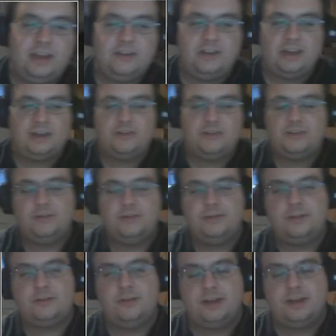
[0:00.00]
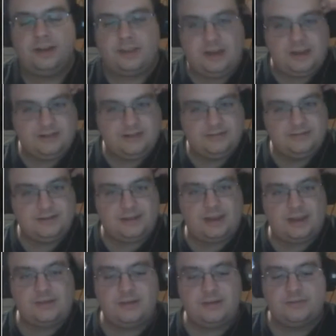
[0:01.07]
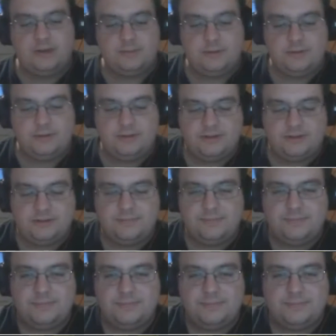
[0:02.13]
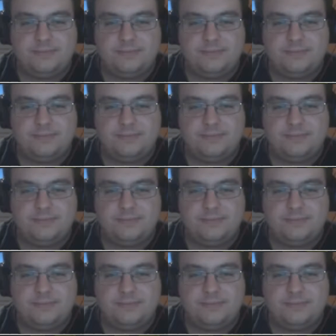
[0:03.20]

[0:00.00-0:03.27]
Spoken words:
lost 10 seconds to literally nothing. Nothing I could have done about it.